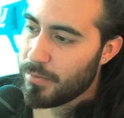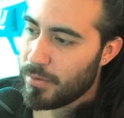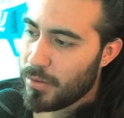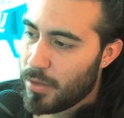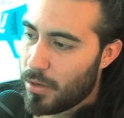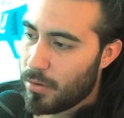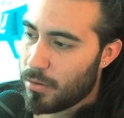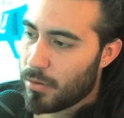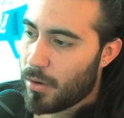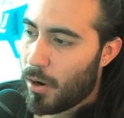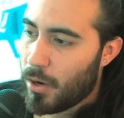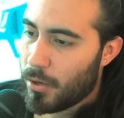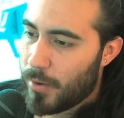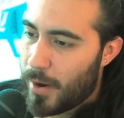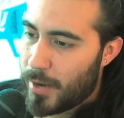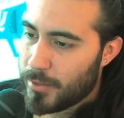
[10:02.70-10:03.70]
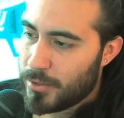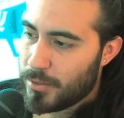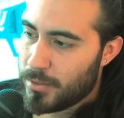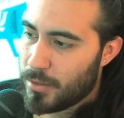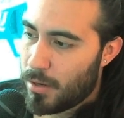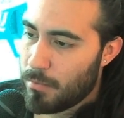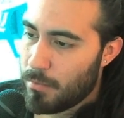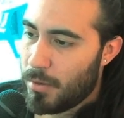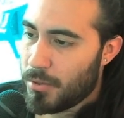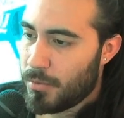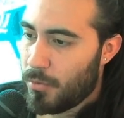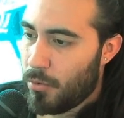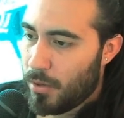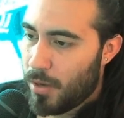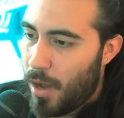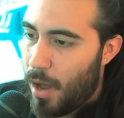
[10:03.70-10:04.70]
though car crashes are much
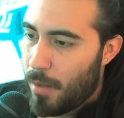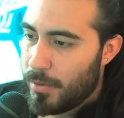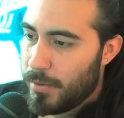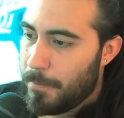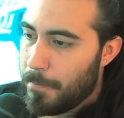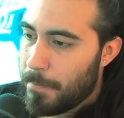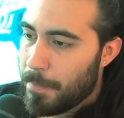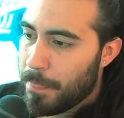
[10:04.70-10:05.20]
more common.